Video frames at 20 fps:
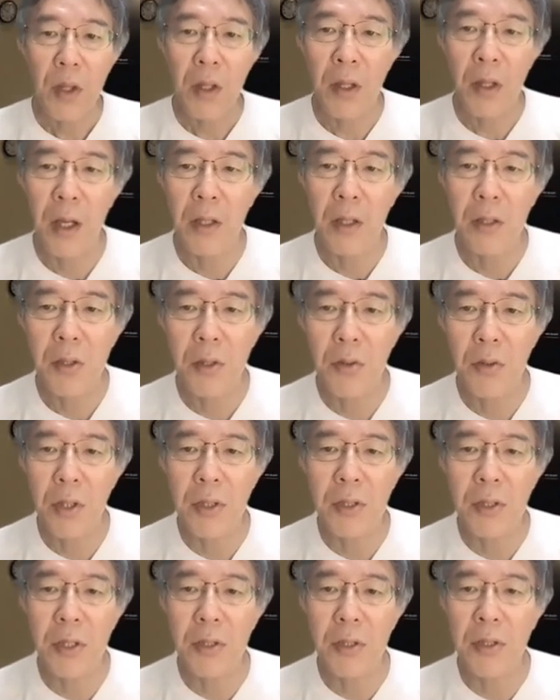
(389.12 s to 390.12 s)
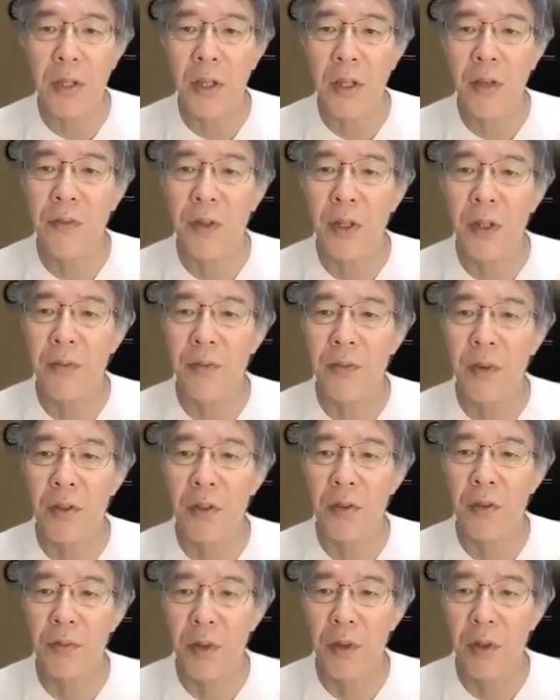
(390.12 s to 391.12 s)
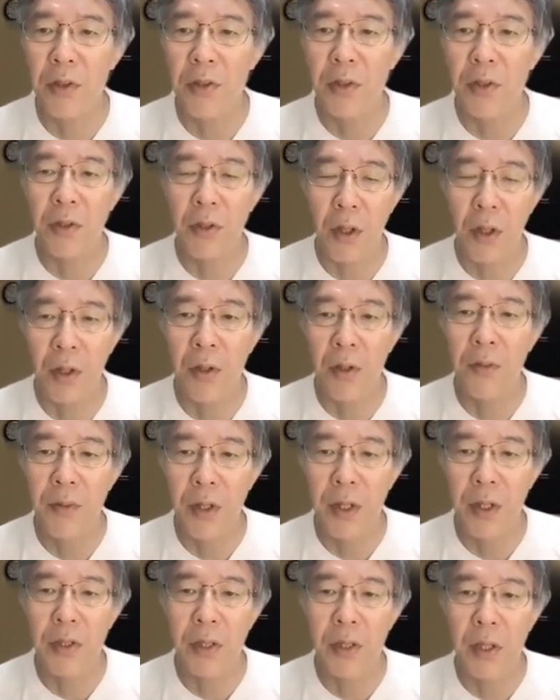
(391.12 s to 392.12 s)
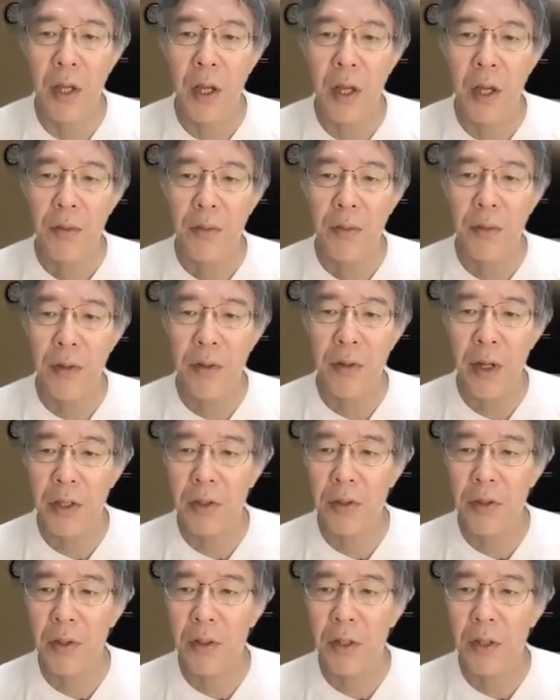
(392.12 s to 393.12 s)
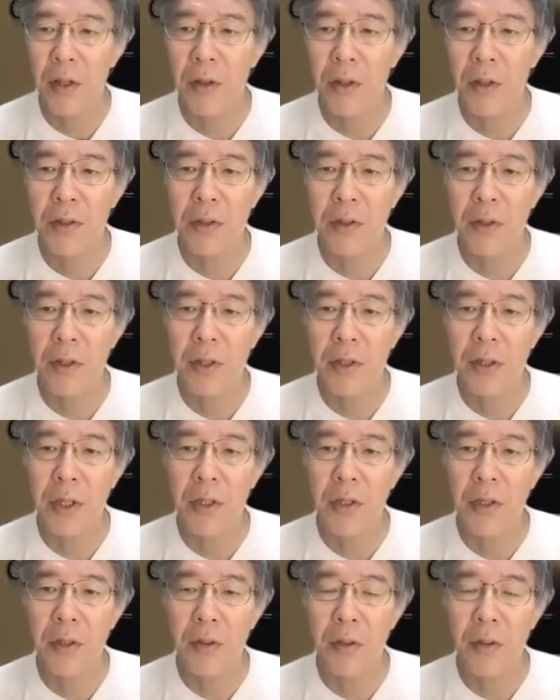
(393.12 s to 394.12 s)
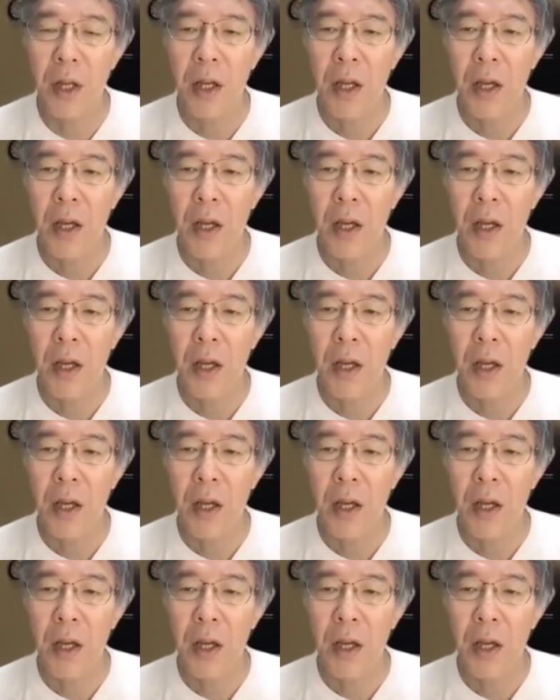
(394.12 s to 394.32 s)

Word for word: And so this is an infinite volume version of this variational characterization.